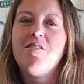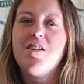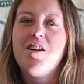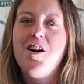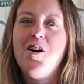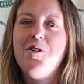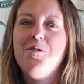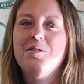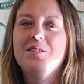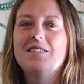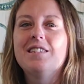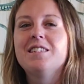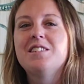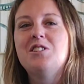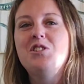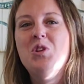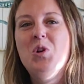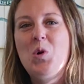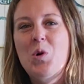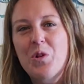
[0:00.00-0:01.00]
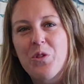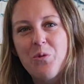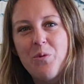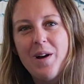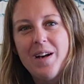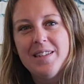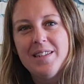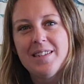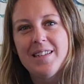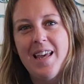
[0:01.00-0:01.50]
the coast is
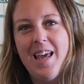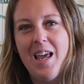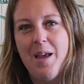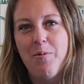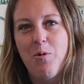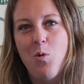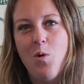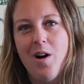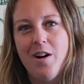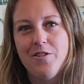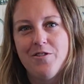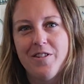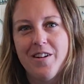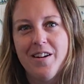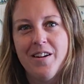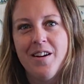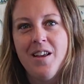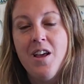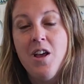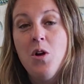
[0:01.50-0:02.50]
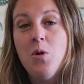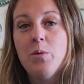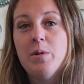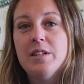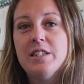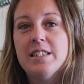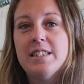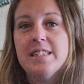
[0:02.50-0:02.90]
Northwest Cape Quadrant, which